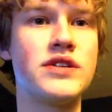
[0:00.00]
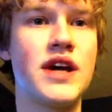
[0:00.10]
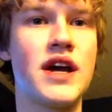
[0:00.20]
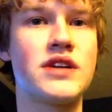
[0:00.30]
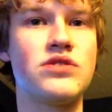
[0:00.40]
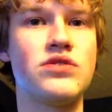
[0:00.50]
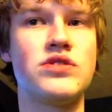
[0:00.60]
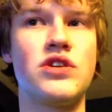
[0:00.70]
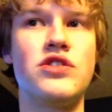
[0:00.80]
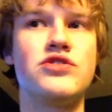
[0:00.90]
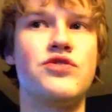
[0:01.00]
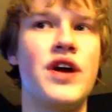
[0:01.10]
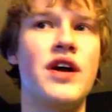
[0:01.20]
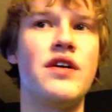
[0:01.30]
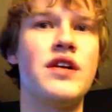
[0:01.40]
Axel turns
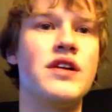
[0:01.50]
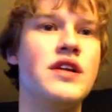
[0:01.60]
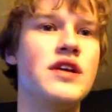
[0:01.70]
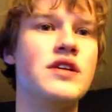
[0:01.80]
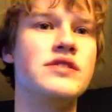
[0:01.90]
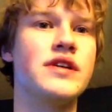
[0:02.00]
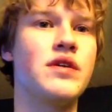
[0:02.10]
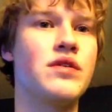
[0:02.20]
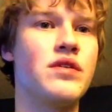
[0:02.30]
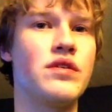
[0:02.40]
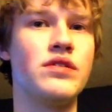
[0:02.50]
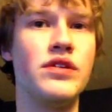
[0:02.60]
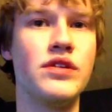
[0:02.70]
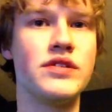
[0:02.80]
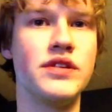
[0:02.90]
around and he's like
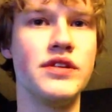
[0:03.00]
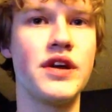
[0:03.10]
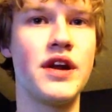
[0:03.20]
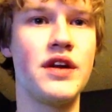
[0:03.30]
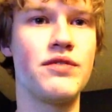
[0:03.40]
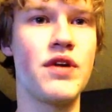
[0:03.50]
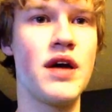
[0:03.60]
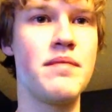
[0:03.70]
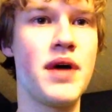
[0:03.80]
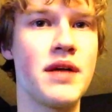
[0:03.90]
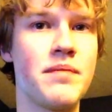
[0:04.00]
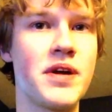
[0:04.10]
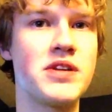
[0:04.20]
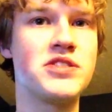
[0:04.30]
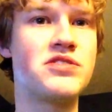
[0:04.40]
looking at Ryback,
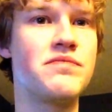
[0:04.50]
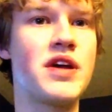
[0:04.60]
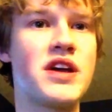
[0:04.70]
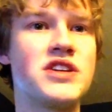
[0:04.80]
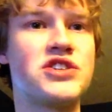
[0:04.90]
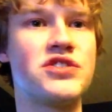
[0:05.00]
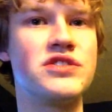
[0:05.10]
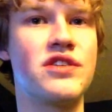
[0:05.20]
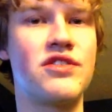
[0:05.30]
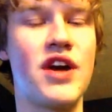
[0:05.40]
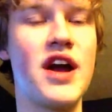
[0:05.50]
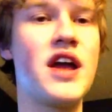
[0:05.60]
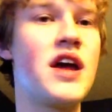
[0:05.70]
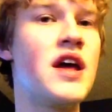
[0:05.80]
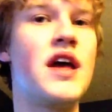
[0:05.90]
making sure he's all
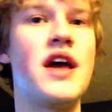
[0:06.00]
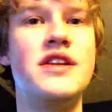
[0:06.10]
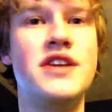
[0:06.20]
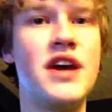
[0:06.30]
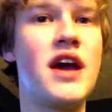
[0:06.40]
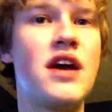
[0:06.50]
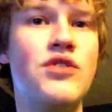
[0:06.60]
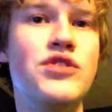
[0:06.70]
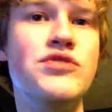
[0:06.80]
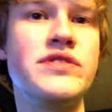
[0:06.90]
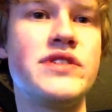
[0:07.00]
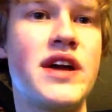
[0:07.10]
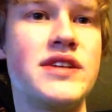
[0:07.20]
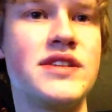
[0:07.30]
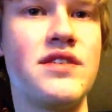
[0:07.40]
right. Diego uses that
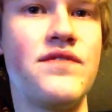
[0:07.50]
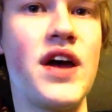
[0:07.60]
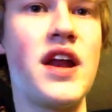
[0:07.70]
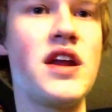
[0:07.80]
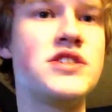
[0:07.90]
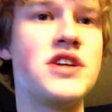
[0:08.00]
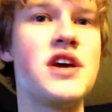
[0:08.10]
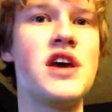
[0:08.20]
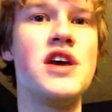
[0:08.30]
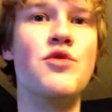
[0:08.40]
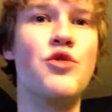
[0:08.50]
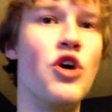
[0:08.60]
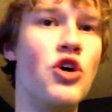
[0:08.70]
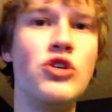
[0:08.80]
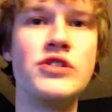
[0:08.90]
as an advantage. He
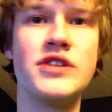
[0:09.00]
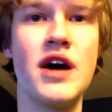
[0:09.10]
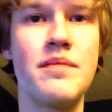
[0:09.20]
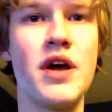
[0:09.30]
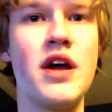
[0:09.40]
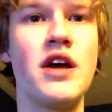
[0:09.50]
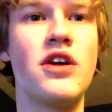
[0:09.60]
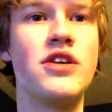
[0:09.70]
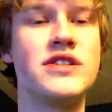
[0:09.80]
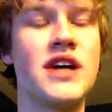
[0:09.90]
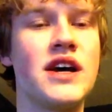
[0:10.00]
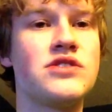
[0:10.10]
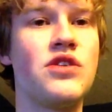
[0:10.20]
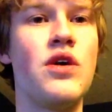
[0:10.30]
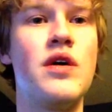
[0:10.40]
rolls up Curtis
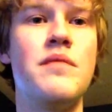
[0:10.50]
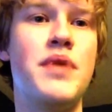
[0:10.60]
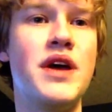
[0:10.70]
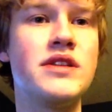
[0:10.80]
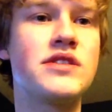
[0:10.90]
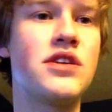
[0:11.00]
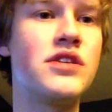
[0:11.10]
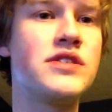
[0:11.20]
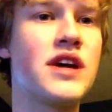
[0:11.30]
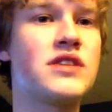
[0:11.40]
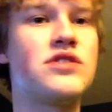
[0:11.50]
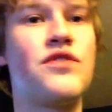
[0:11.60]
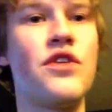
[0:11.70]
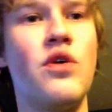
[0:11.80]
Axel, pins Curtis Axel for the